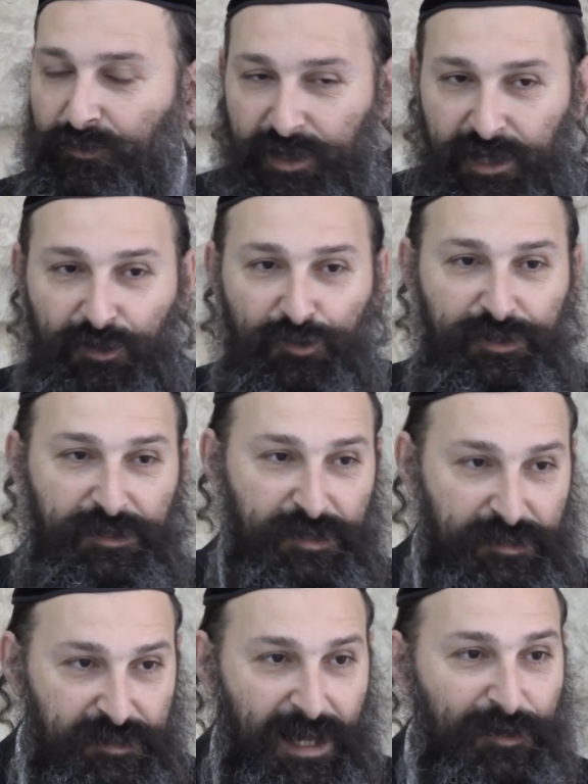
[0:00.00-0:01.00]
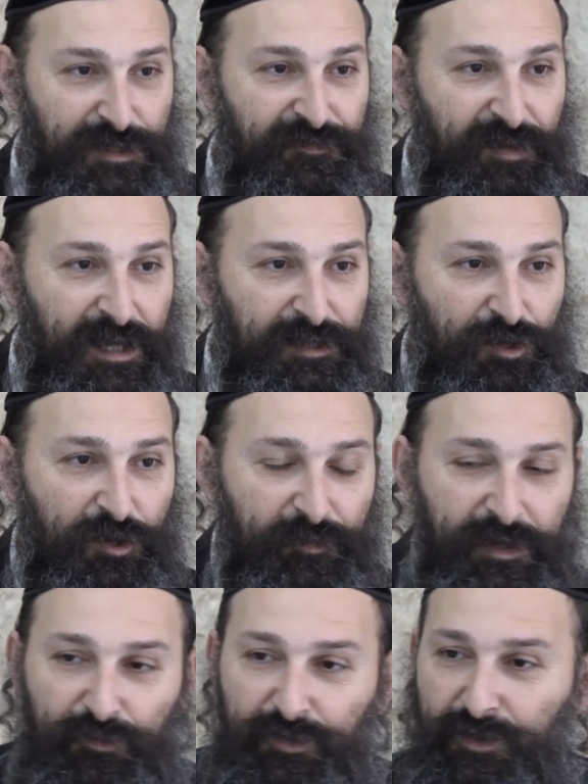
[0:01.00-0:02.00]
We're concluding the entire Sefirat
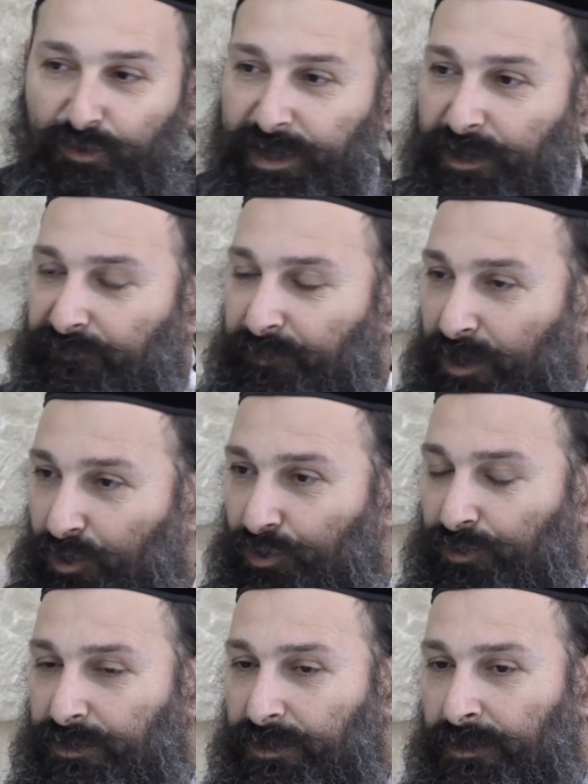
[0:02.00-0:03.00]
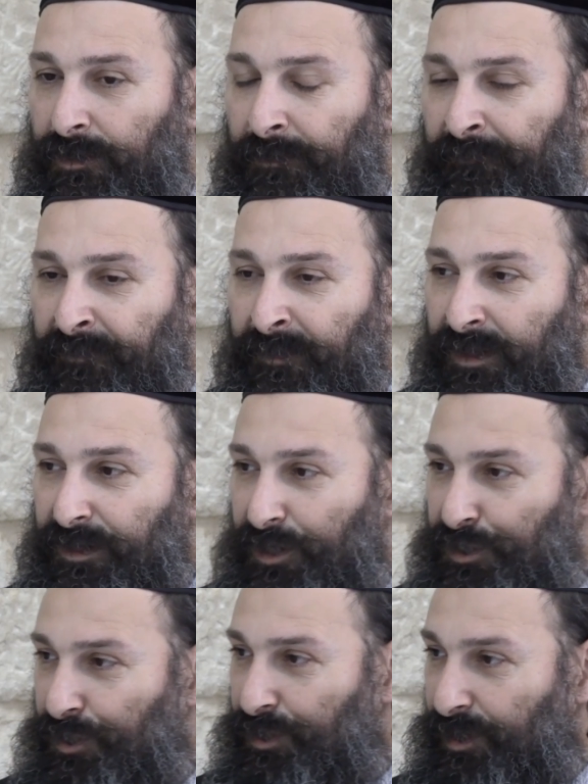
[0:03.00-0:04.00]
HaOmer with the week of Malchut.
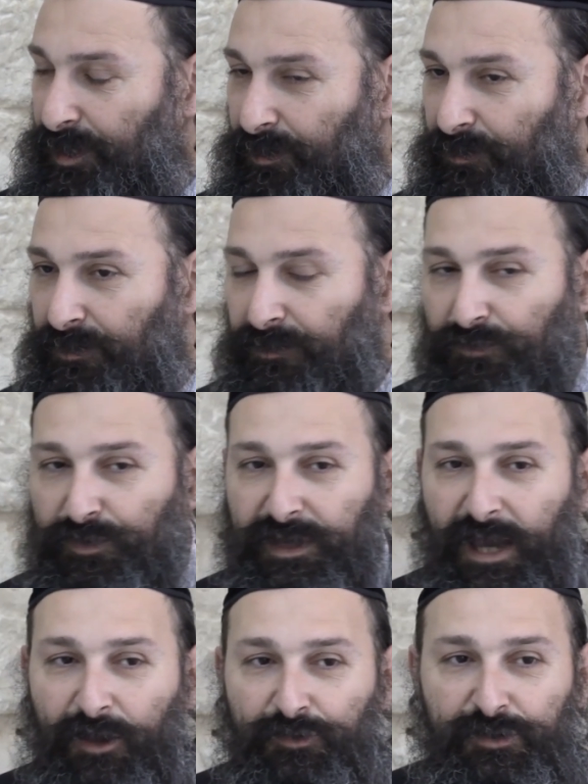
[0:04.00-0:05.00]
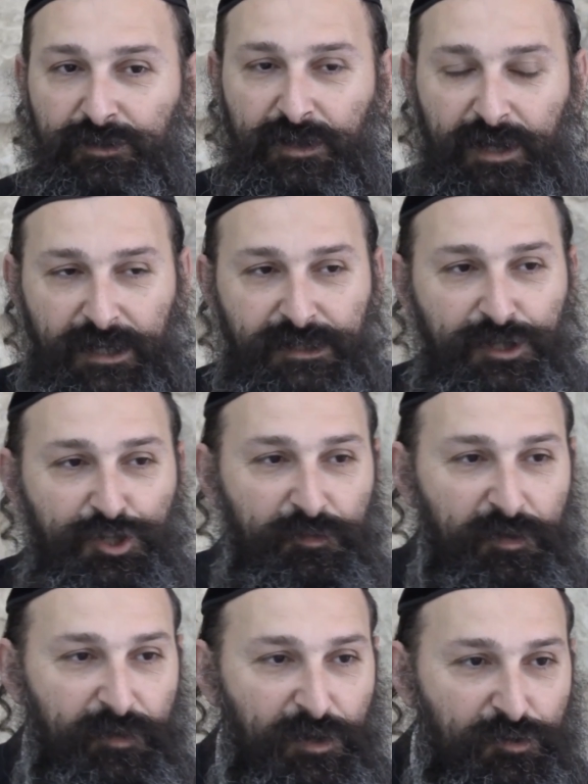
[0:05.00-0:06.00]
Yesterday we counted Chesed of
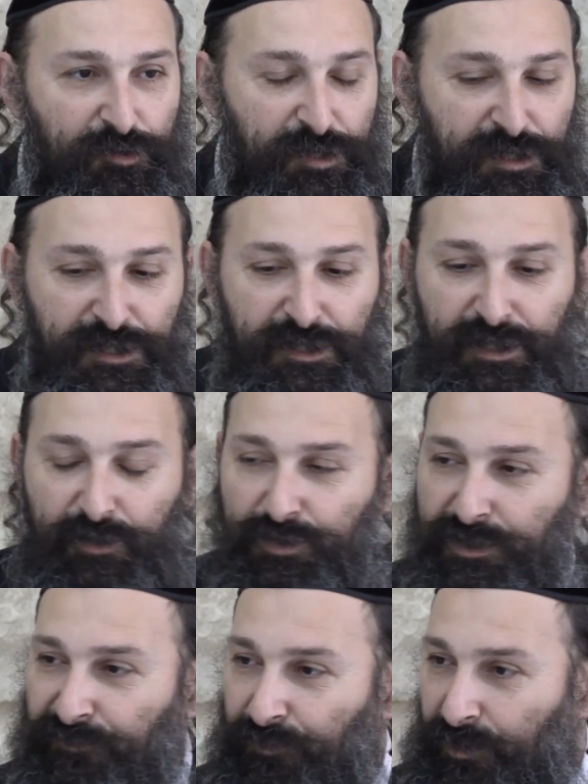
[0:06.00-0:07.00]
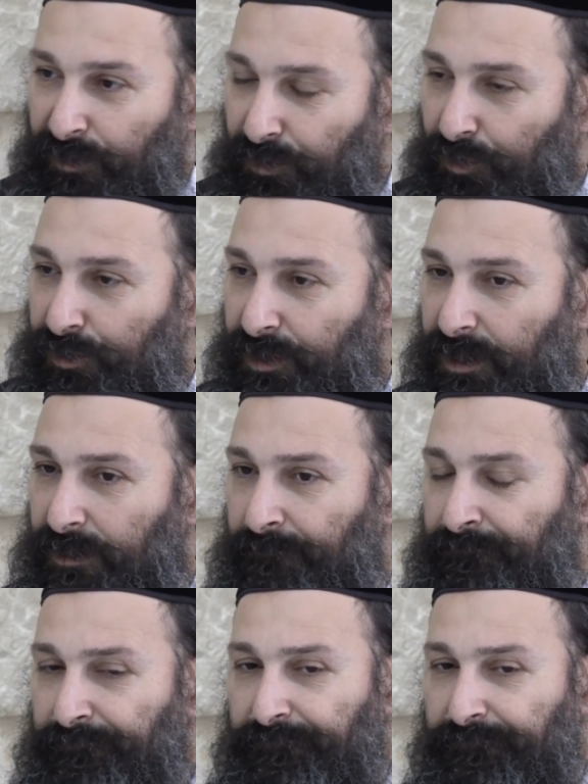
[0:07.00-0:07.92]
Malchut. Yesterday was the 43rd day.